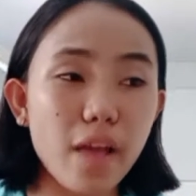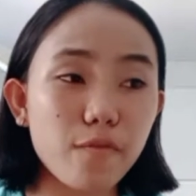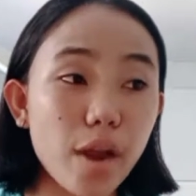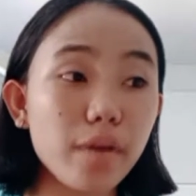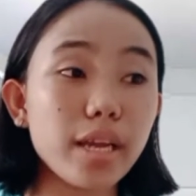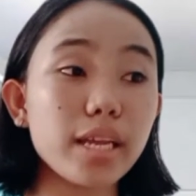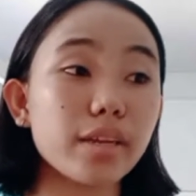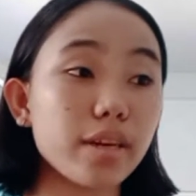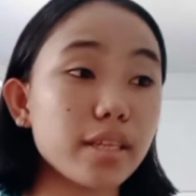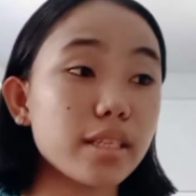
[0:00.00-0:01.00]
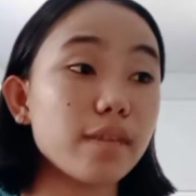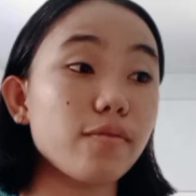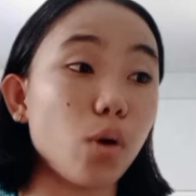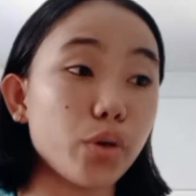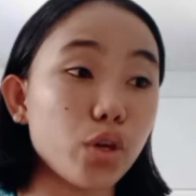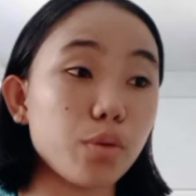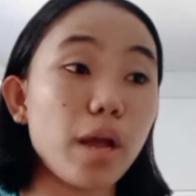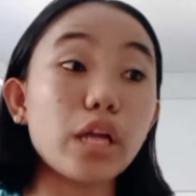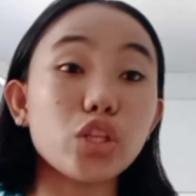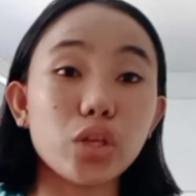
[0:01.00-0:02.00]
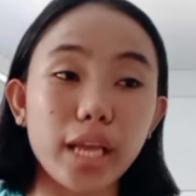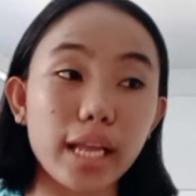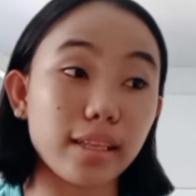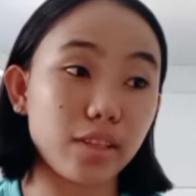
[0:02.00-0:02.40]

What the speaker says: very increasing volume to get